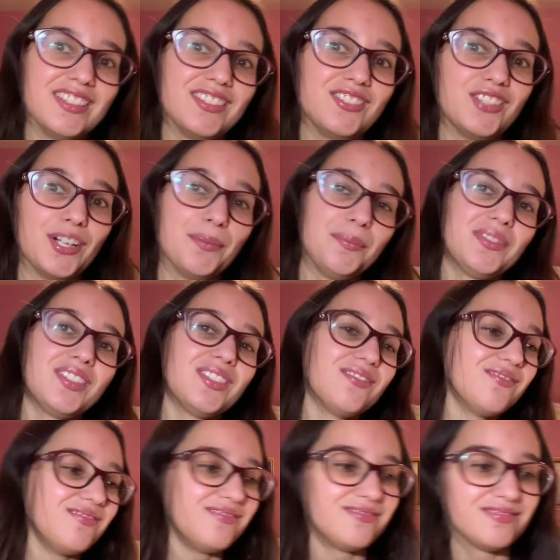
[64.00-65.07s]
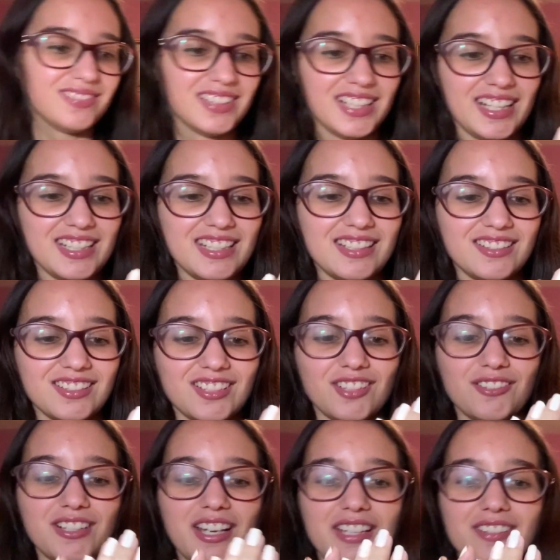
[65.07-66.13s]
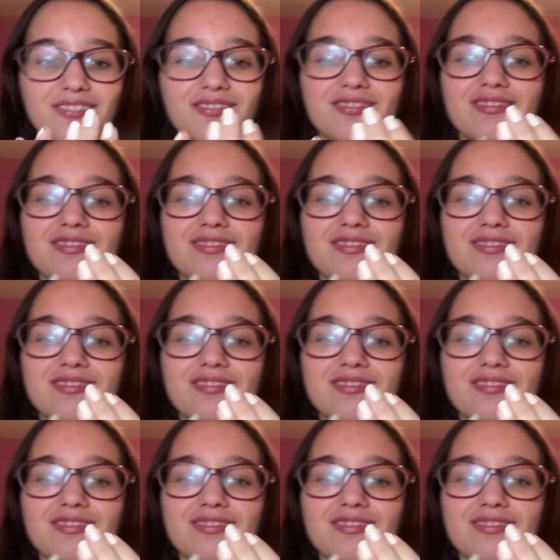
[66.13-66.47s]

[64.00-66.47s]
jumped and I needed to go get him.